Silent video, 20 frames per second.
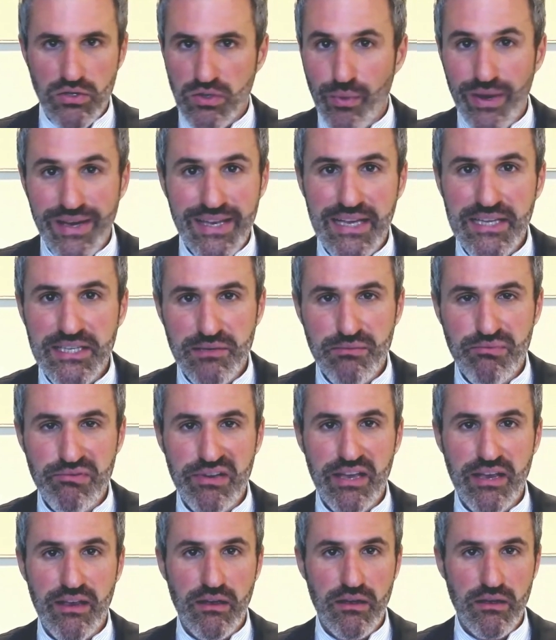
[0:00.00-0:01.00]
So we need to
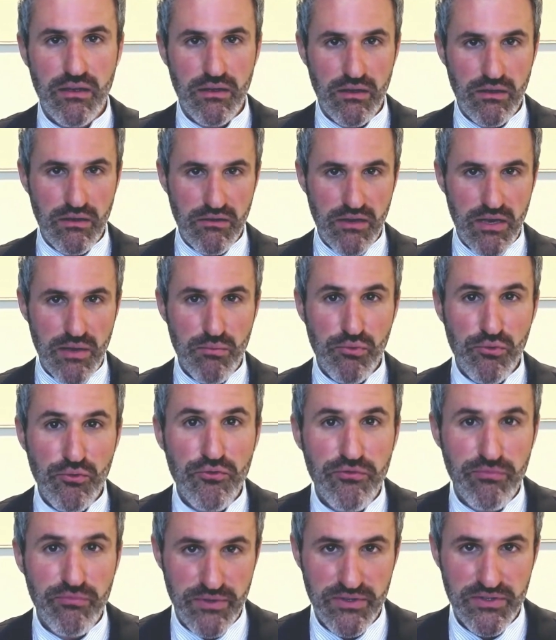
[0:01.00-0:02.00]
bring
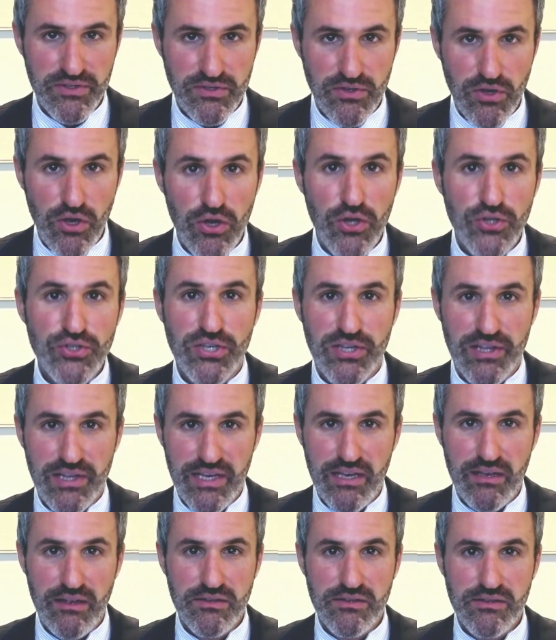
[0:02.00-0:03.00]
improvements
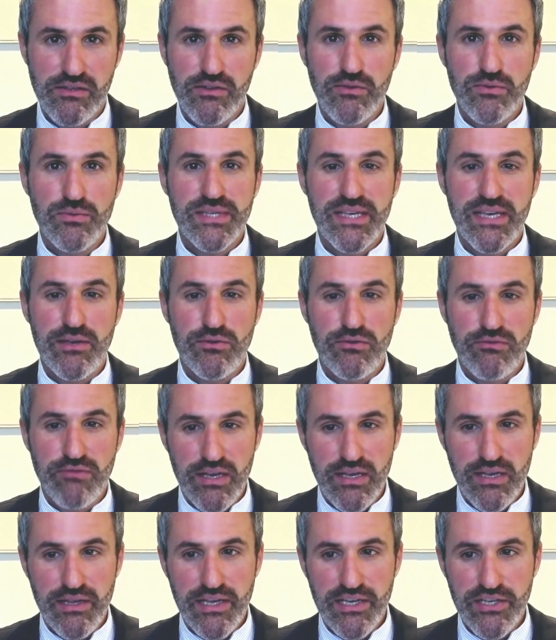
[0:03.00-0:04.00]
urgently to those EU
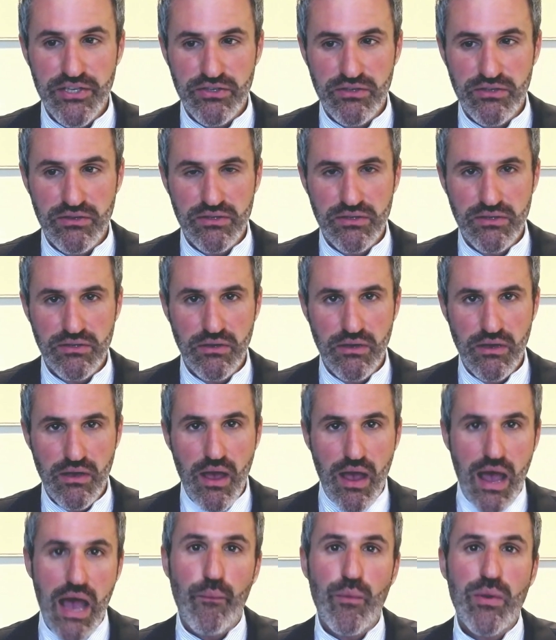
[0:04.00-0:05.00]
regulations.
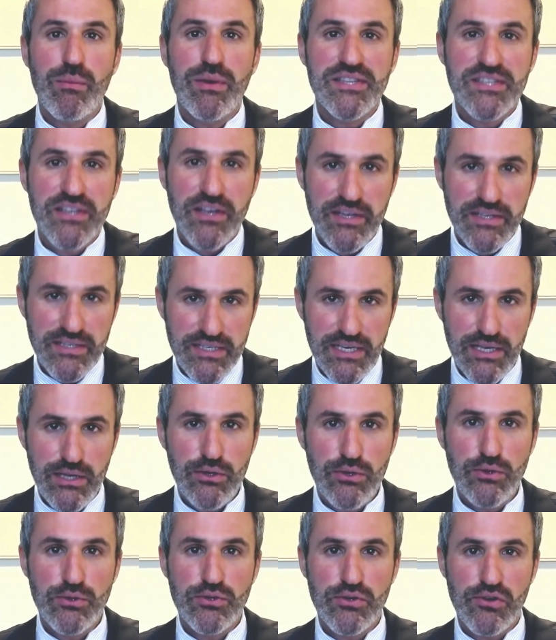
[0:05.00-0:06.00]
And we must
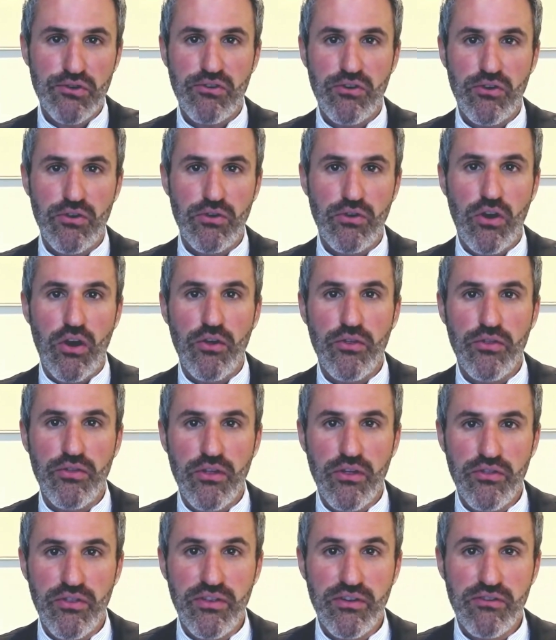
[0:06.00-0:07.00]
continue to grow
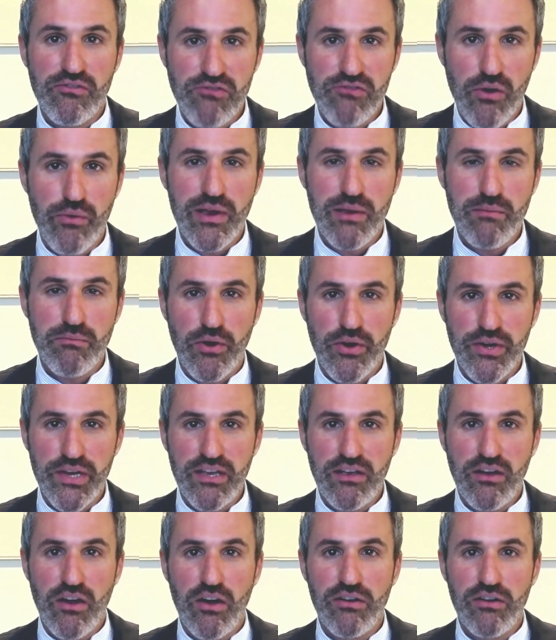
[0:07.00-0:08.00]
on the growing
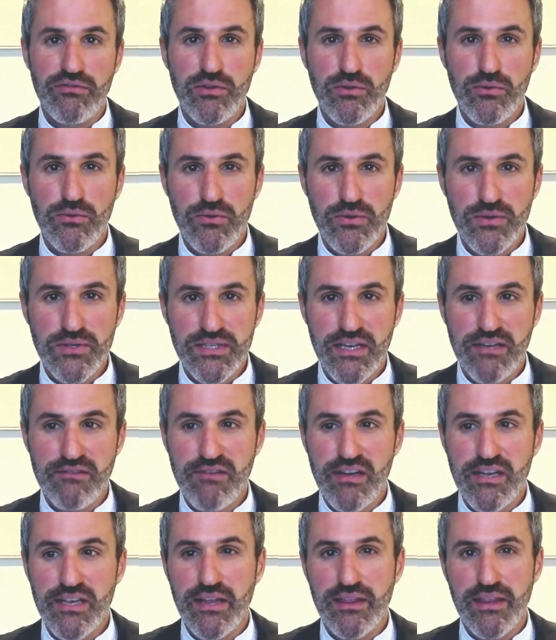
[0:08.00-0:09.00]
body of laws
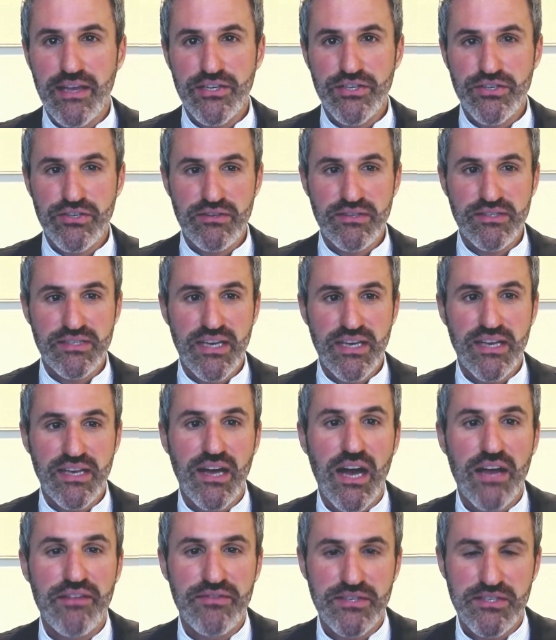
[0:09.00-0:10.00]
and regulations
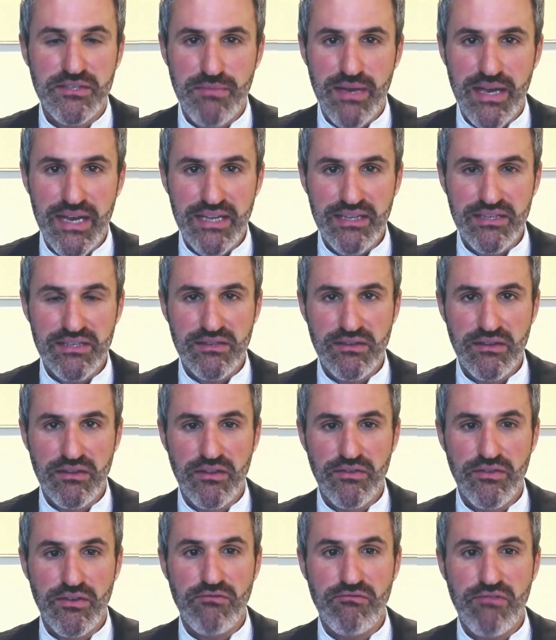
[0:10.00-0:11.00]
in other domains
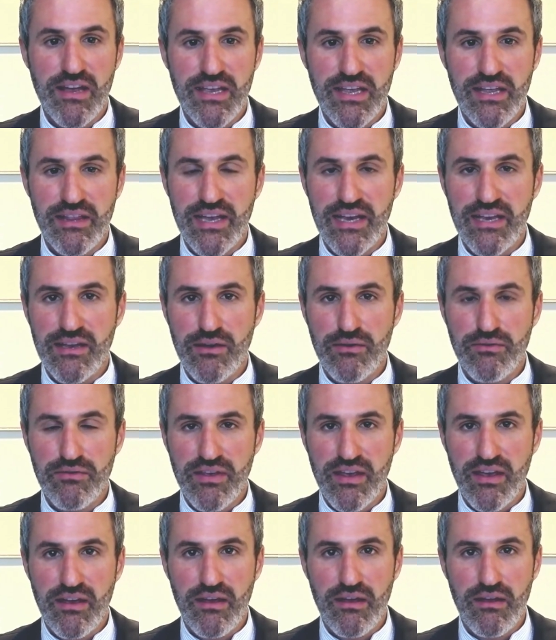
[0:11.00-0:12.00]
that regulate
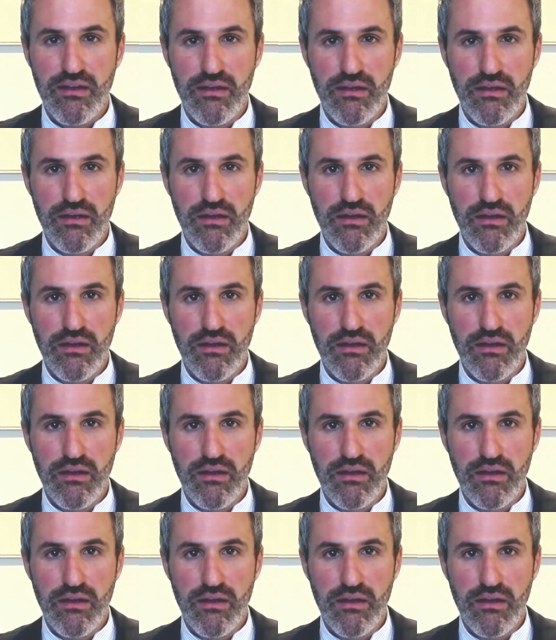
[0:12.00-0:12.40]
healthcare,